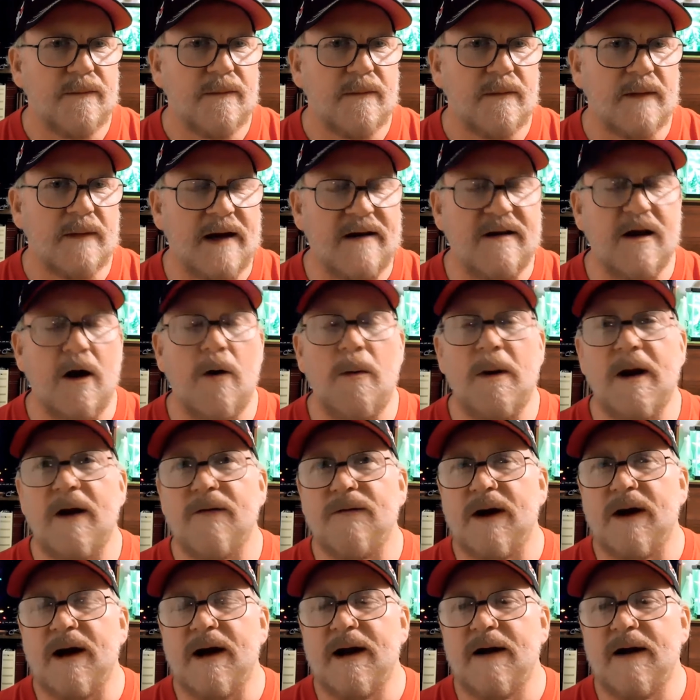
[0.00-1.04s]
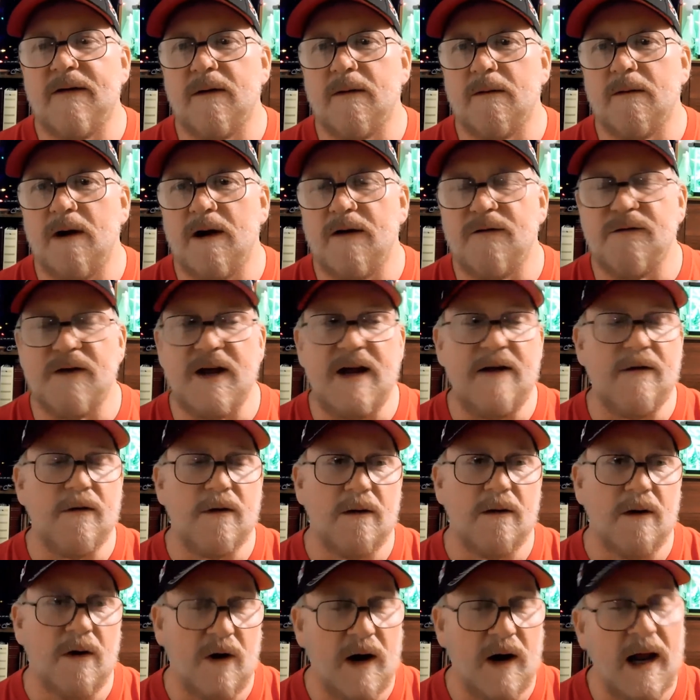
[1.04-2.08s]
they told me if I had ever run a
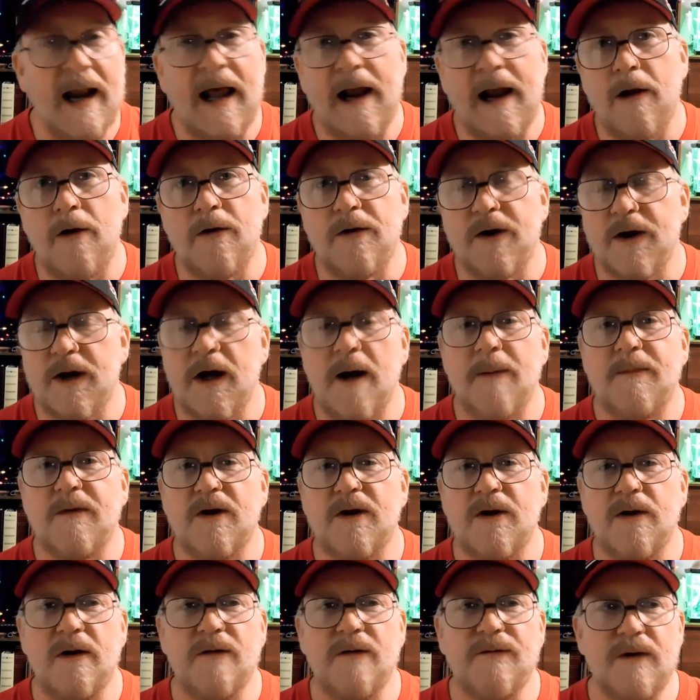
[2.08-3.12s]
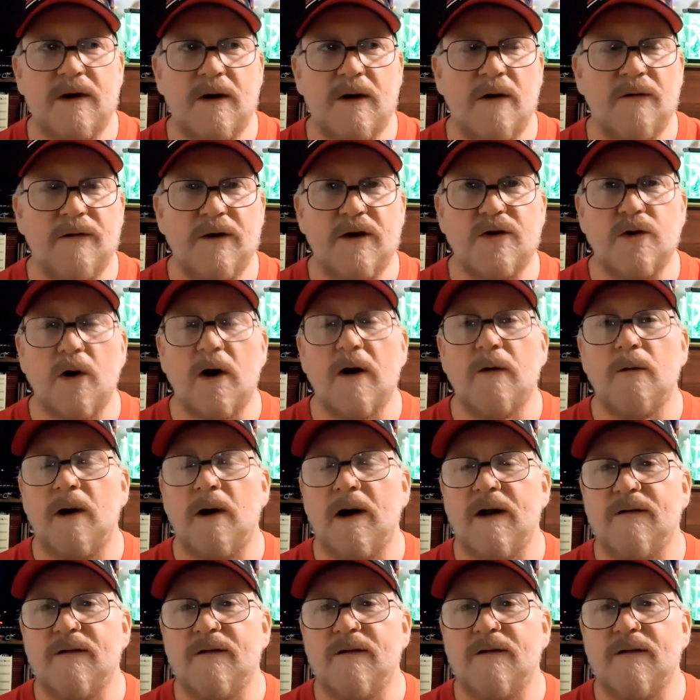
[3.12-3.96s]
fever, and I looked it up too, if you started running